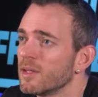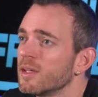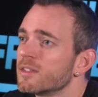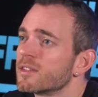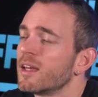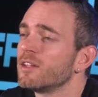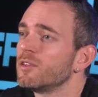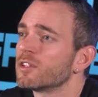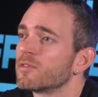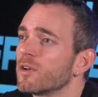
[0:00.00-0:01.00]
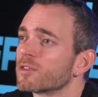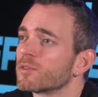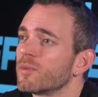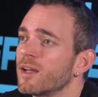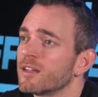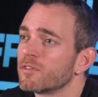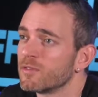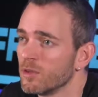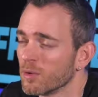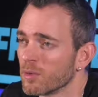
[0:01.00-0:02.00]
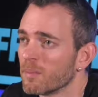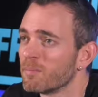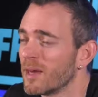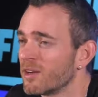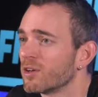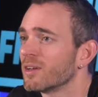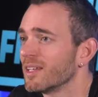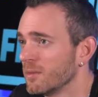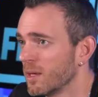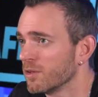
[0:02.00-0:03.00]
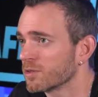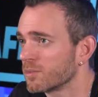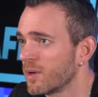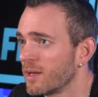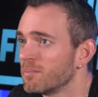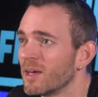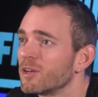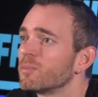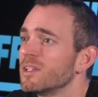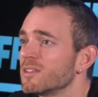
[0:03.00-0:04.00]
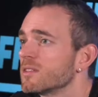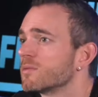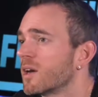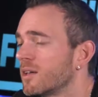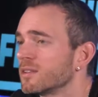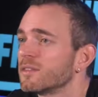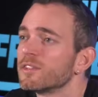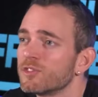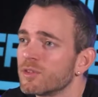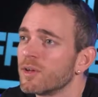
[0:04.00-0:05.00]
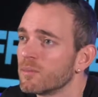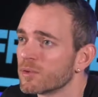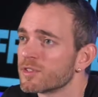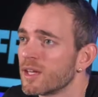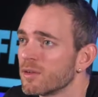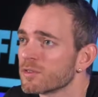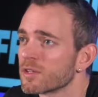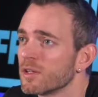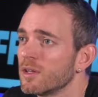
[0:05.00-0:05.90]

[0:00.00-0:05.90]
Instead, you get to focus on writing fewer, better emails, right? Better pieces of content that generate more sales.